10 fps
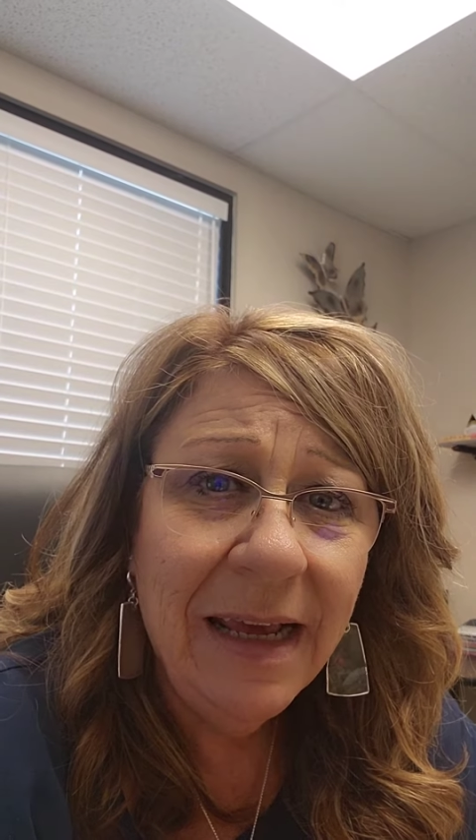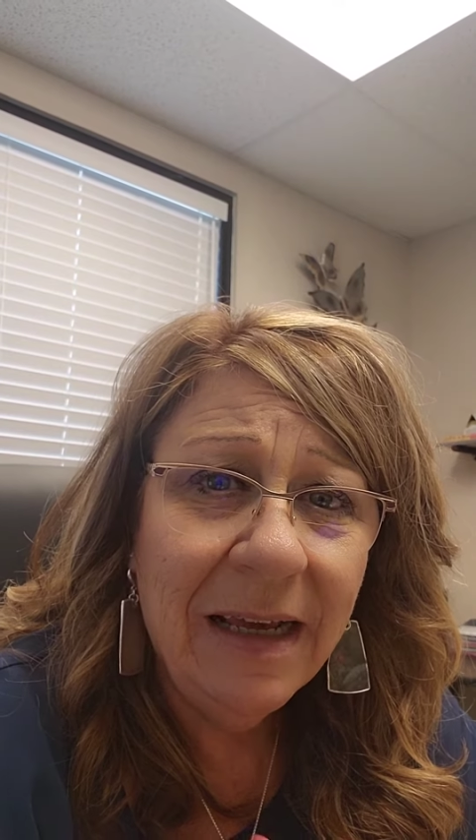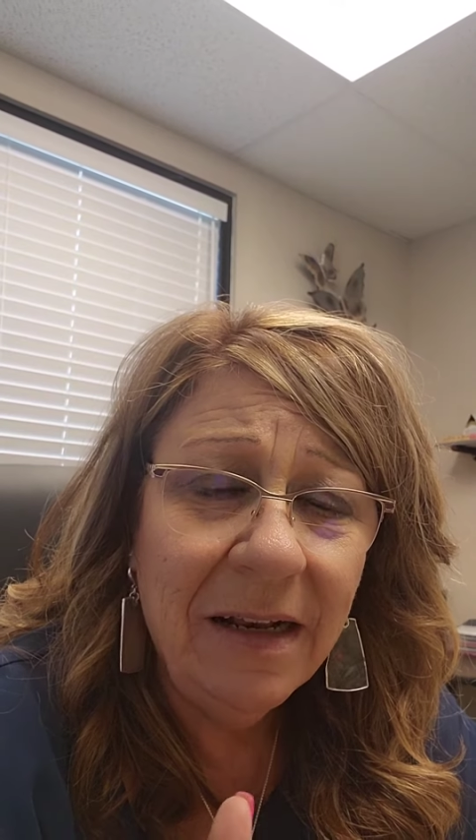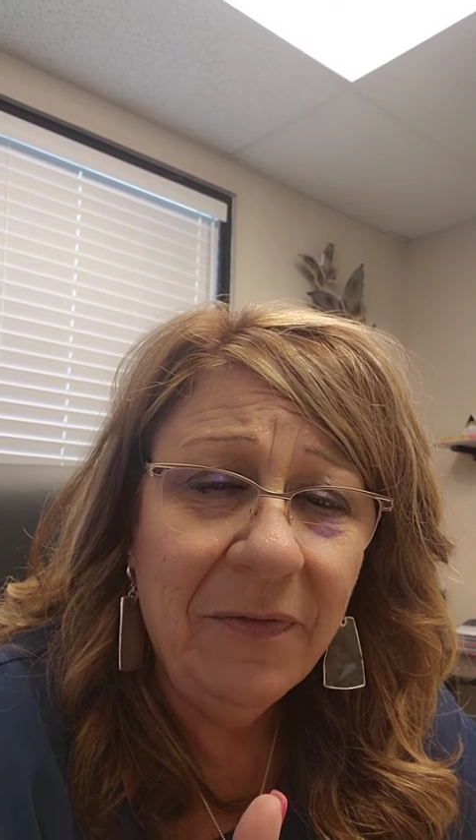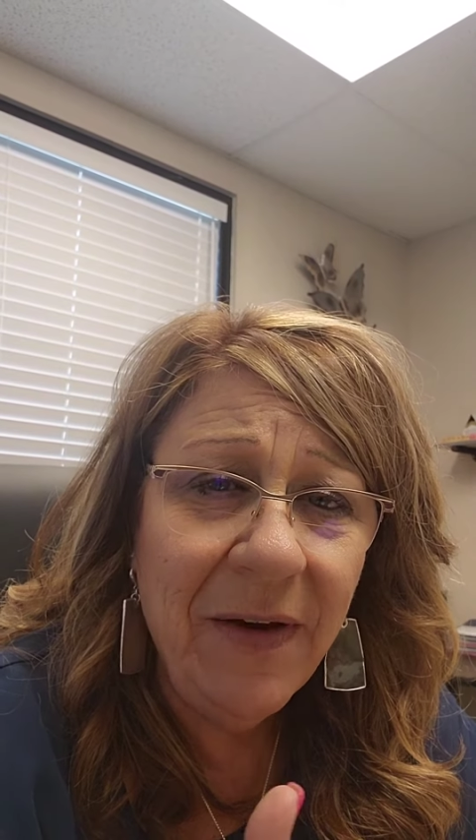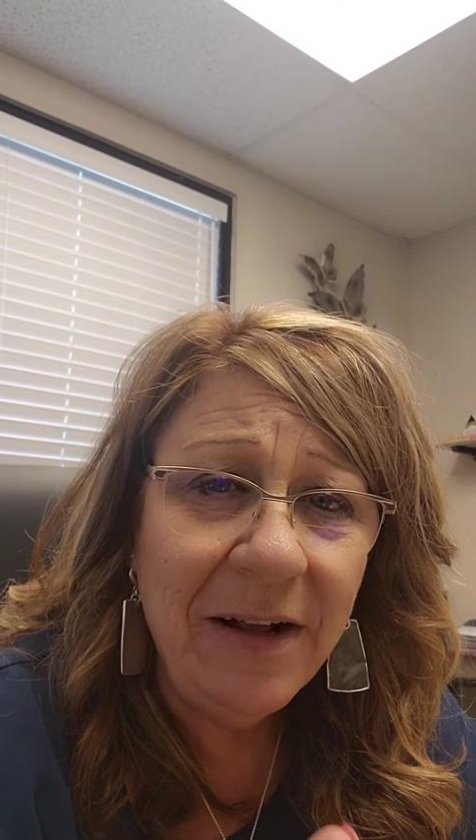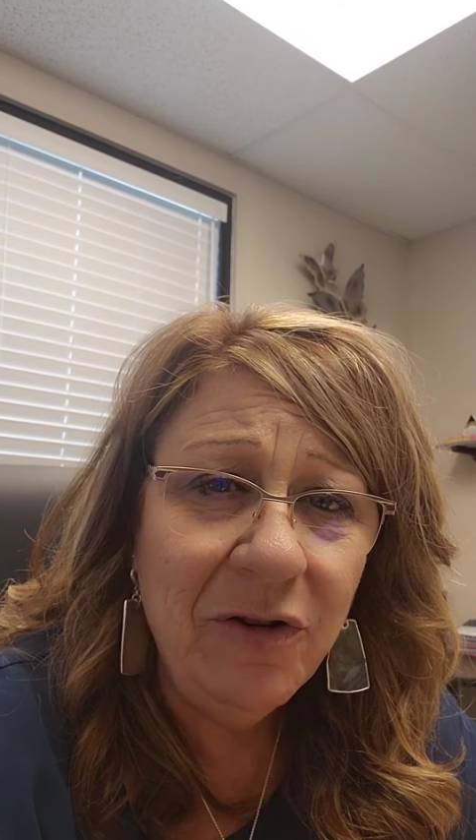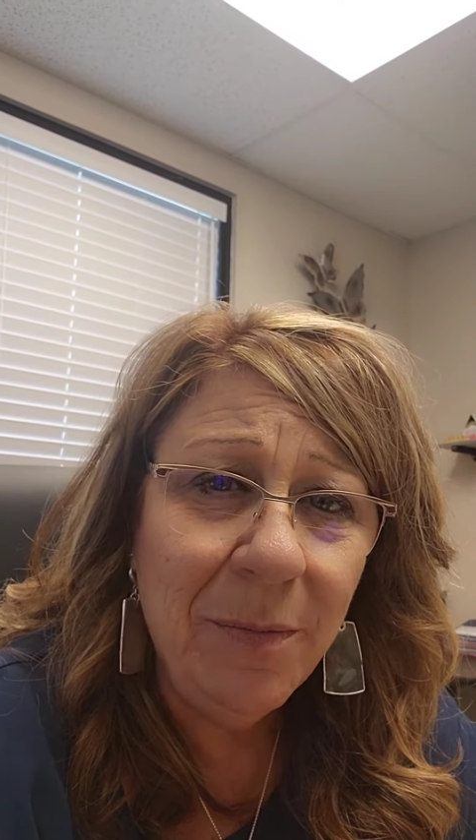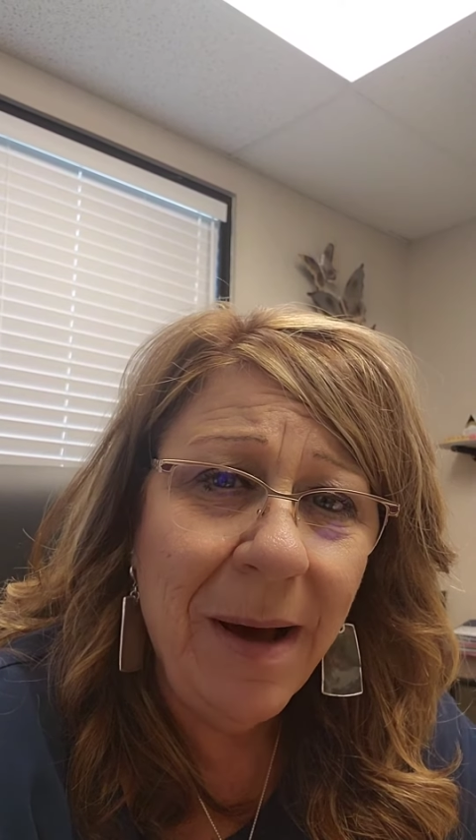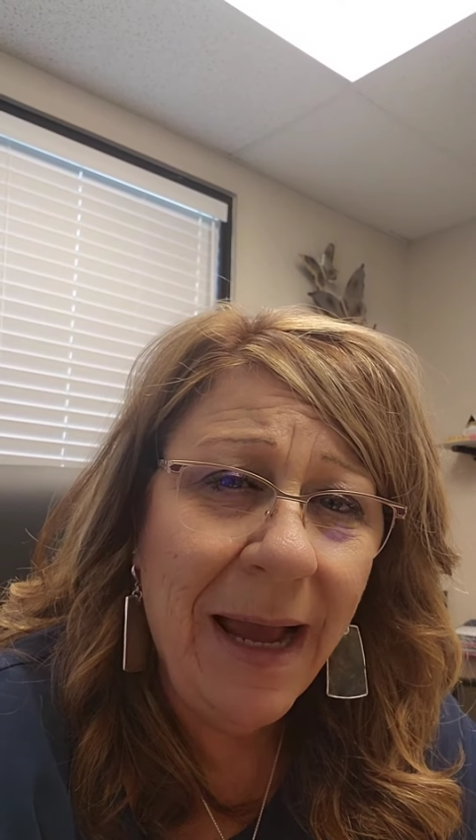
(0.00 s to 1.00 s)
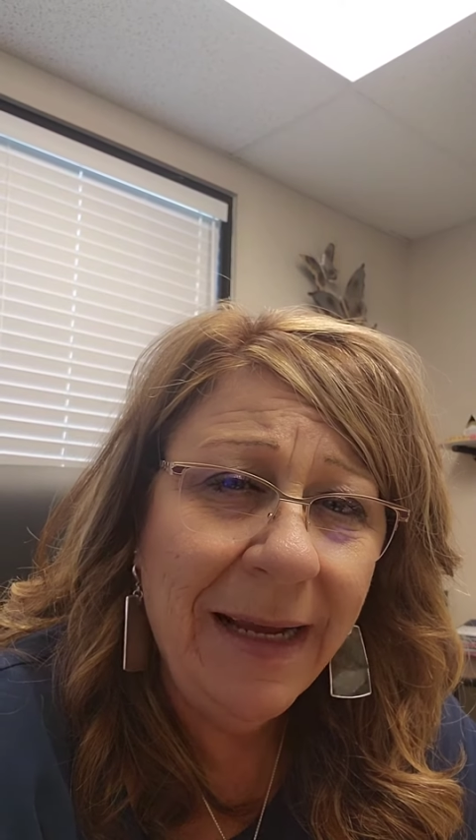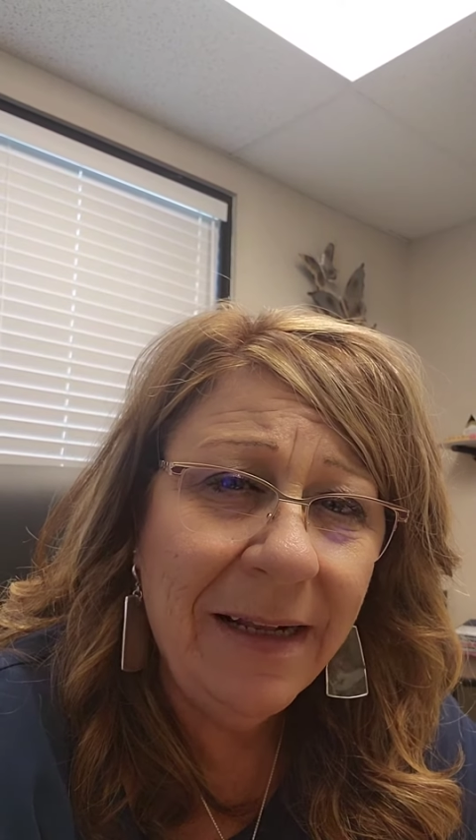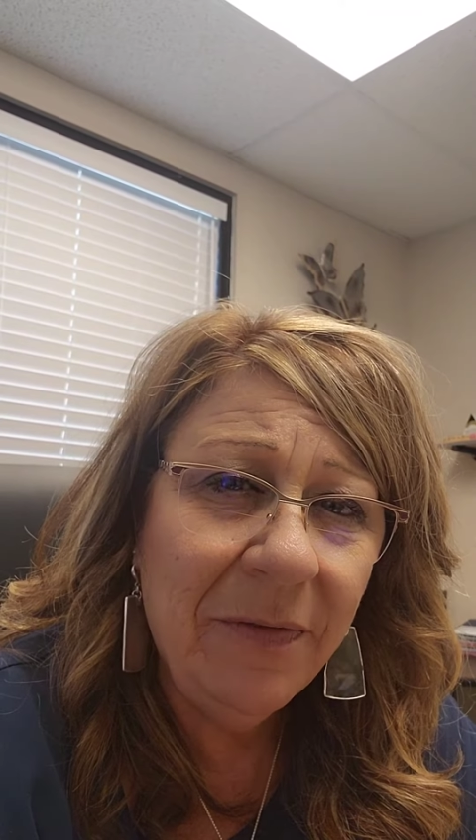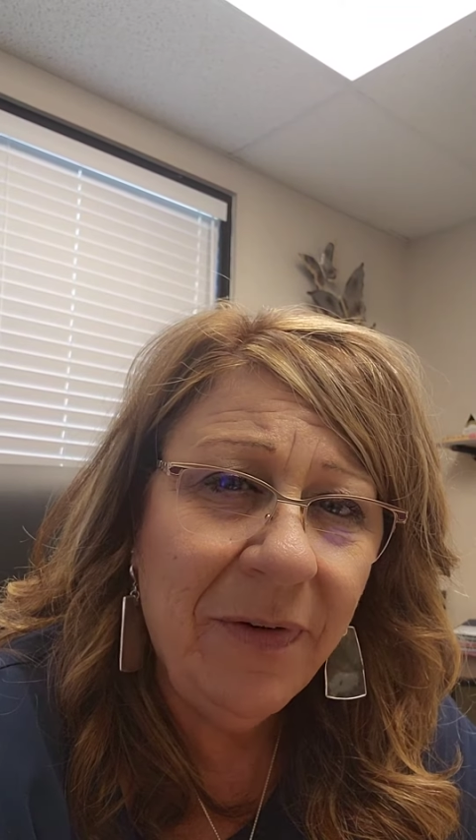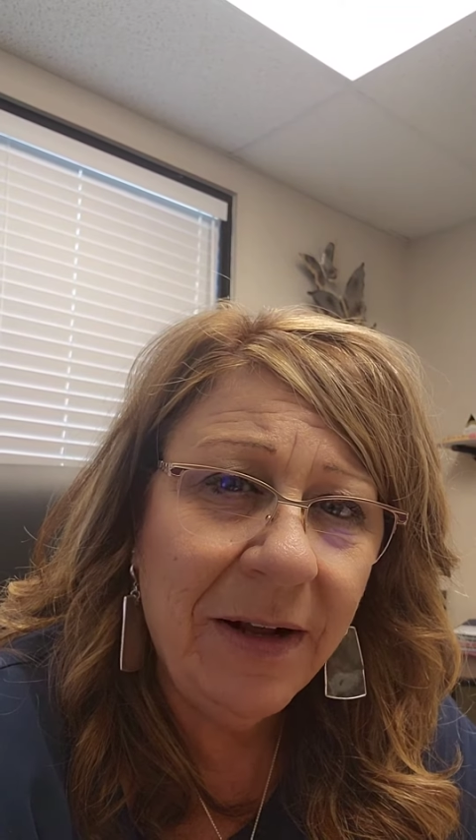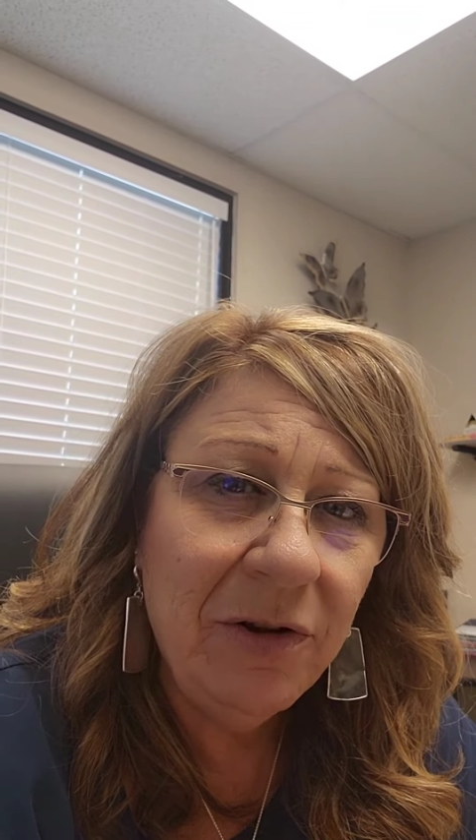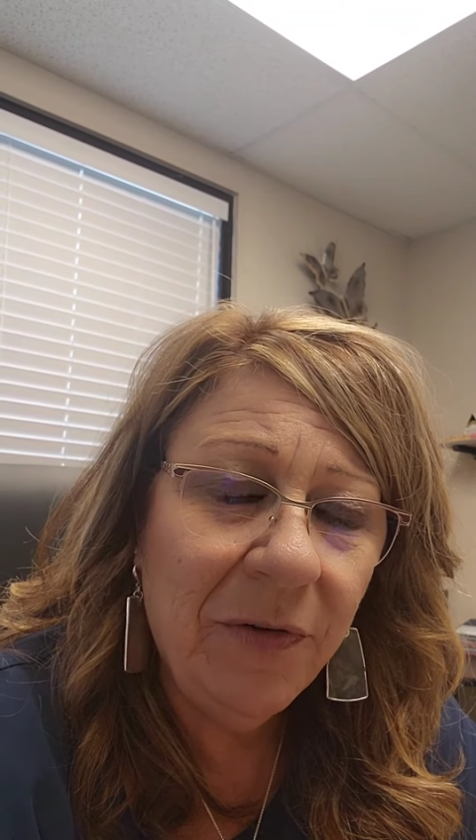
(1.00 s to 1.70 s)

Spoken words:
can affect your mind, can affect